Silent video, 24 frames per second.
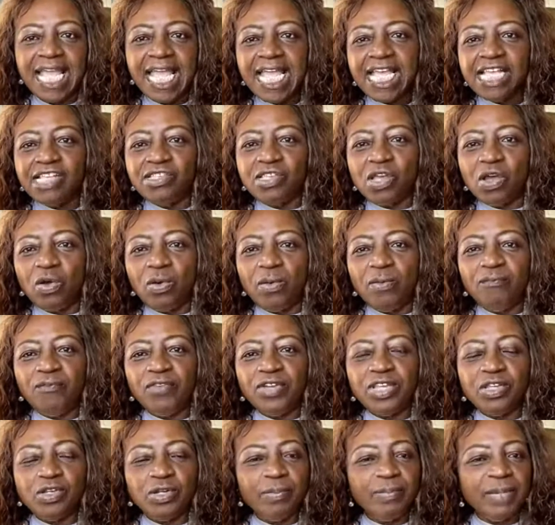So for
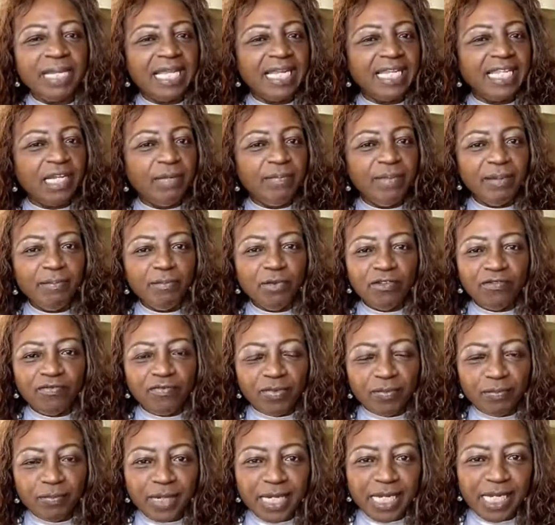you to be a little bit more
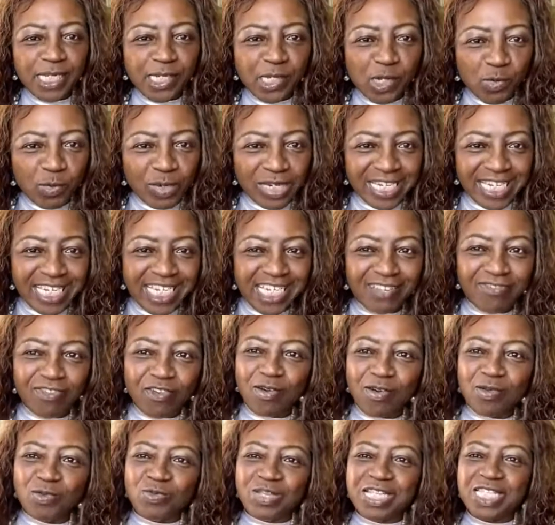familiar with these
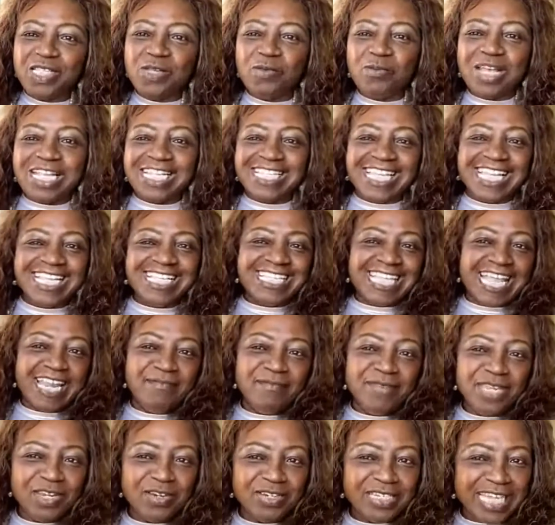forms, when someone says, send
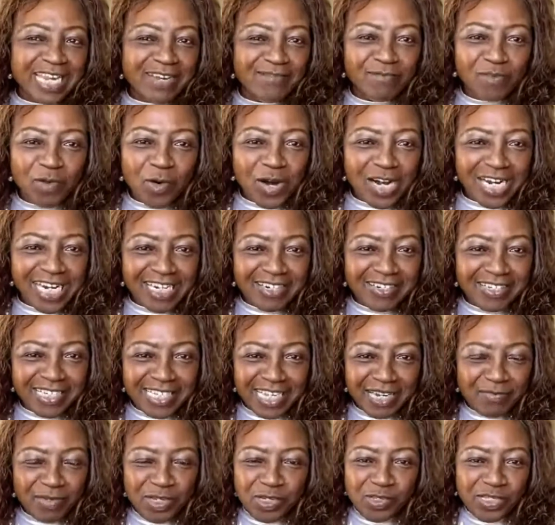me your 1040 or send me your